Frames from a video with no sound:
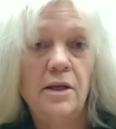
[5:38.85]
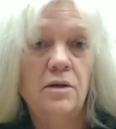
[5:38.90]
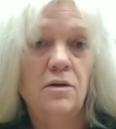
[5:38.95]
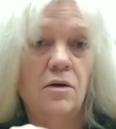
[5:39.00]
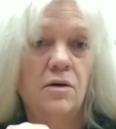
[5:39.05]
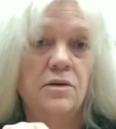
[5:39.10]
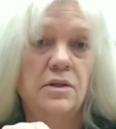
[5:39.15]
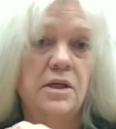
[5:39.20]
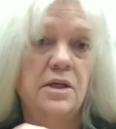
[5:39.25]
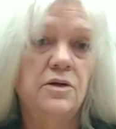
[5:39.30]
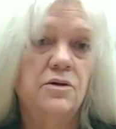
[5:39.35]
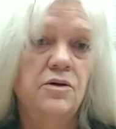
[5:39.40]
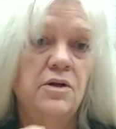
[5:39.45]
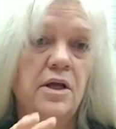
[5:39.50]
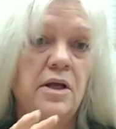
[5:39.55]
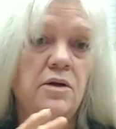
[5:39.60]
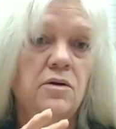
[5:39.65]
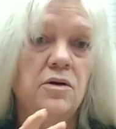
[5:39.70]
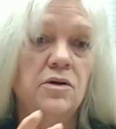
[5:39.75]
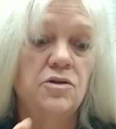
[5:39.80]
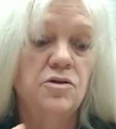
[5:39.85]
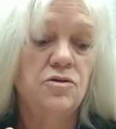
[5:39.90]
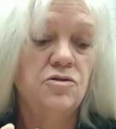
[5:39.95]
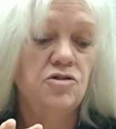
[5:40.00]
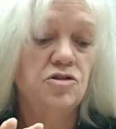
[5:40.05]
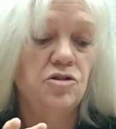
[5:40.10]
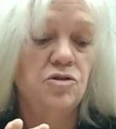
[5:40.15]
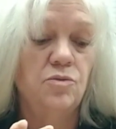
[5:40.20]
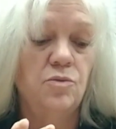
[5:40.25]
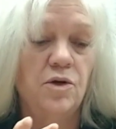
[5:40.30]
on the internet, on
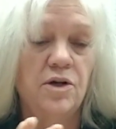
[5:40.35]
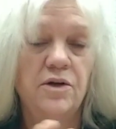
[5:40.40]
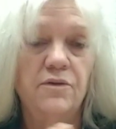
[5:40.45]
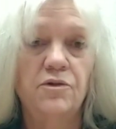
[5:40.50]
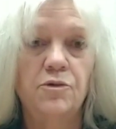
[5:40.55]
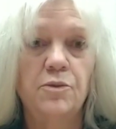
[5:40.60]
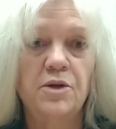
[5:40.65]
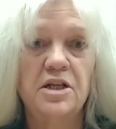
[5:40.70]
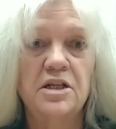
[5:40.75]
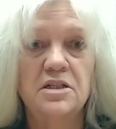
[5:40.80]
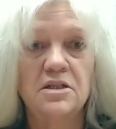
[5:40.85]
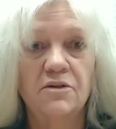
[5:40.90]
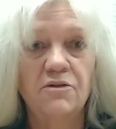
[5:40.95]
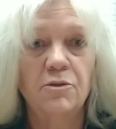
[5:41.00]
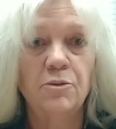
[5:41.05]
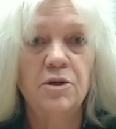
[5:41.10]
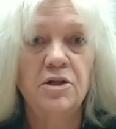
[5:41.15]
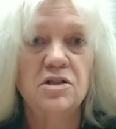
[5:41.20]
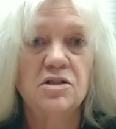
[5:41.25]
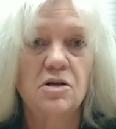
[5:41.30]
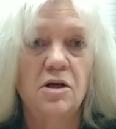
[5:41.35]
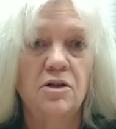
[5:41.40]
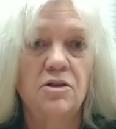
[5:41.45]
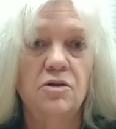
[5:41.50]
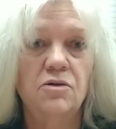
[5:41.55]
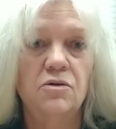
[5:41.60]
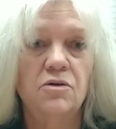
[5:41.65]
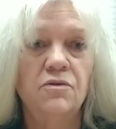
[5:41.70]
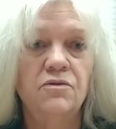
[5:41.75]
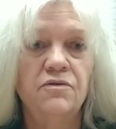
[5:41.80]
YouTube, whatever, because everybody's got
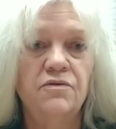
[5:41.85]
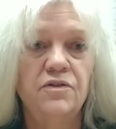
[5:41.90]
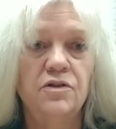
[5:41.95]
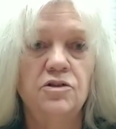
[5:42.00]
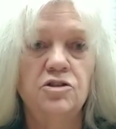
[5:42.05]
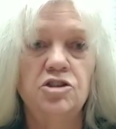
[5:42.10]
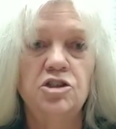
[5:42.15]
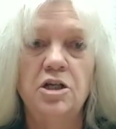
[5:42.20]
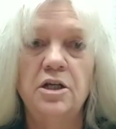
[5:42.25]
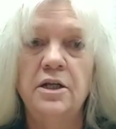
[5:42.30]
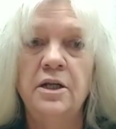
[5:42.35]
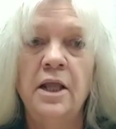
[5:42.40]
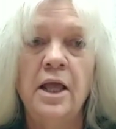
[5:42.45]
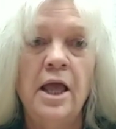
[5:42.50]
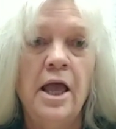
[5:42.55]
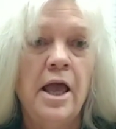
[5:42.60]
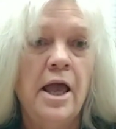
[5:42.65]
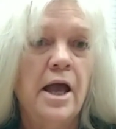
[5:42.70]
their own version.